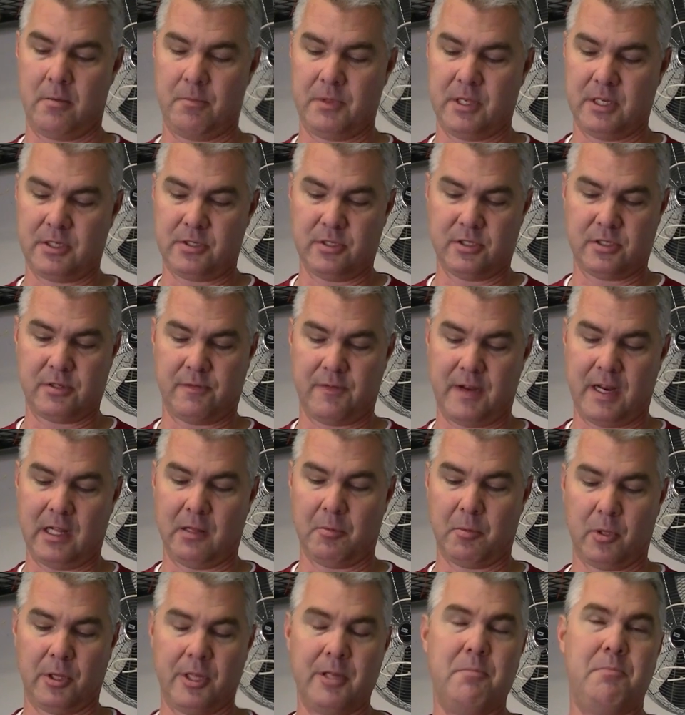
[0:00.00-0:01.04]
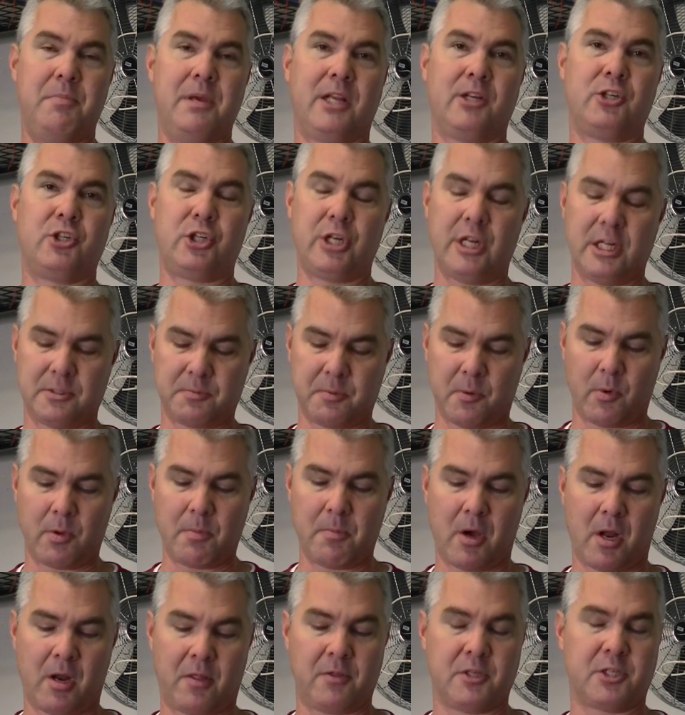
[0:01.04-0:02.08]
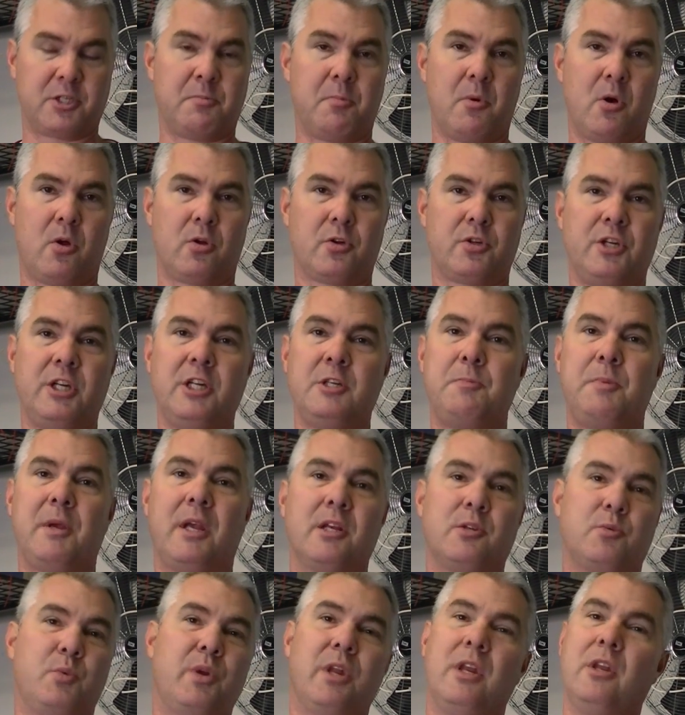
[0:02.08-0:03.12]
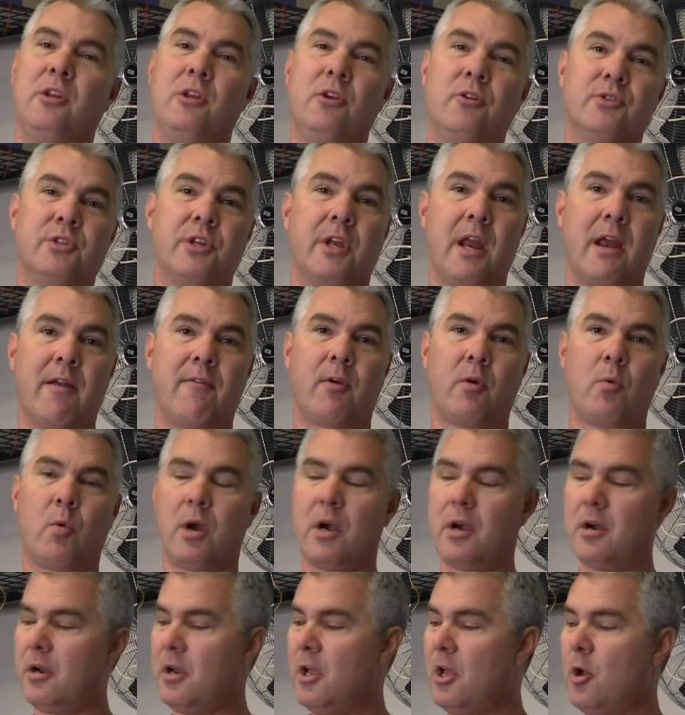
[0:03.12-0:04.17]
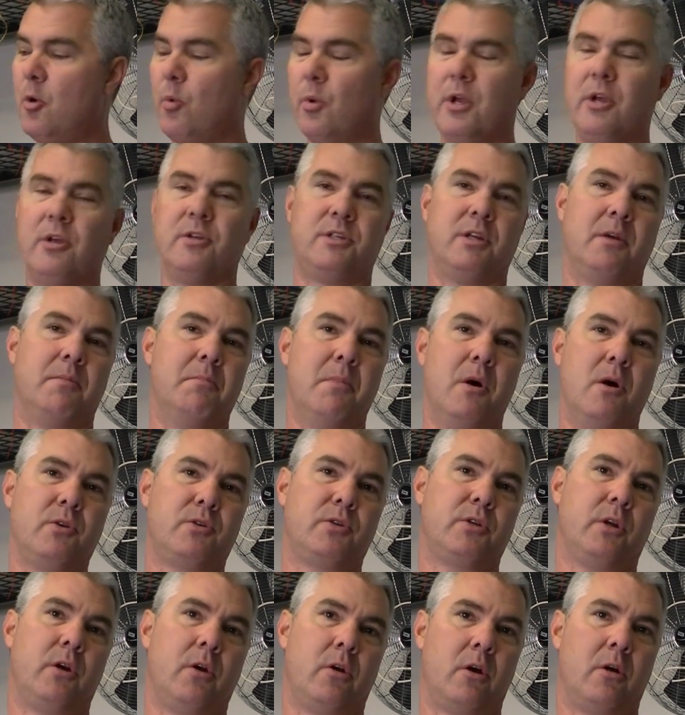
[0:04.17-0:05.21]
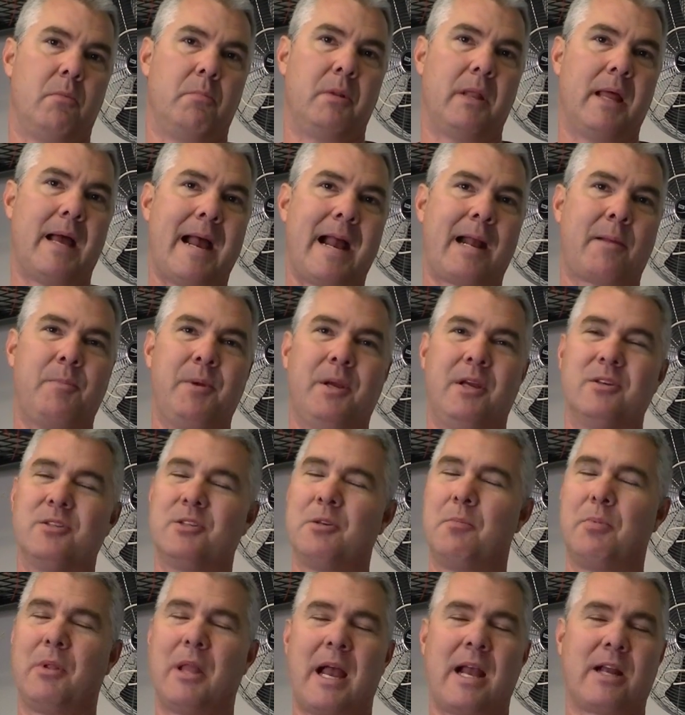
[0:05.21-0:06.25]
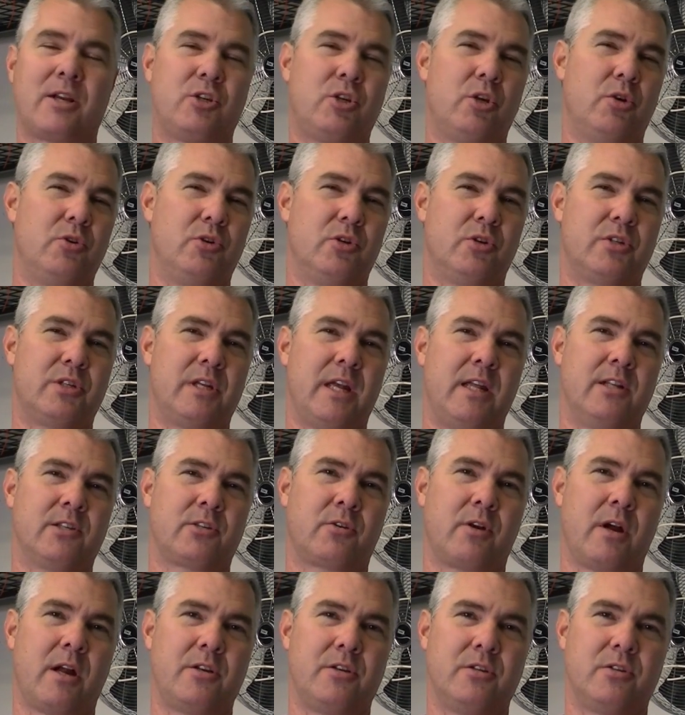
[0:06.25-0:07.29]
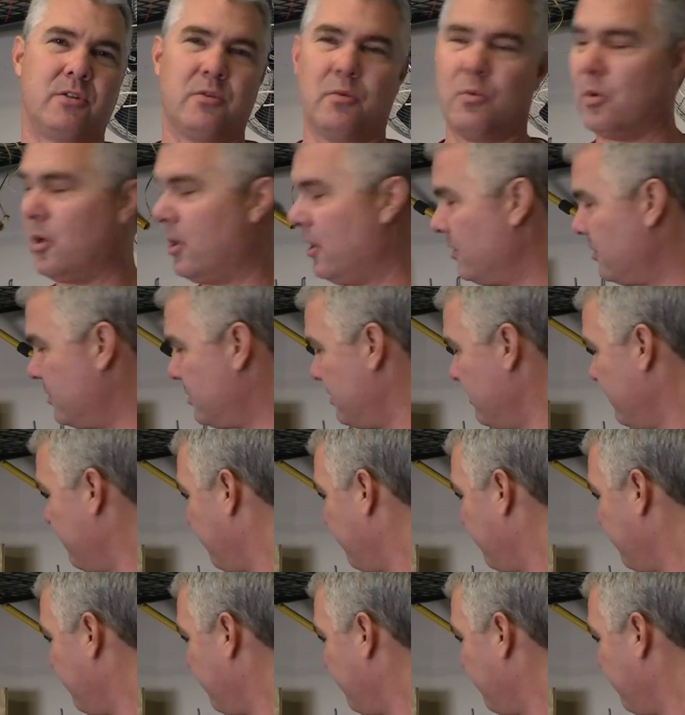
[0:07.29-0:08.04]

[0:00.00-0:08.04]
This is available in big sheets, but we bought it in the small sheets because we didn't use it everywhere. We use it mostly on our black because the black shows your sand scratches the worst.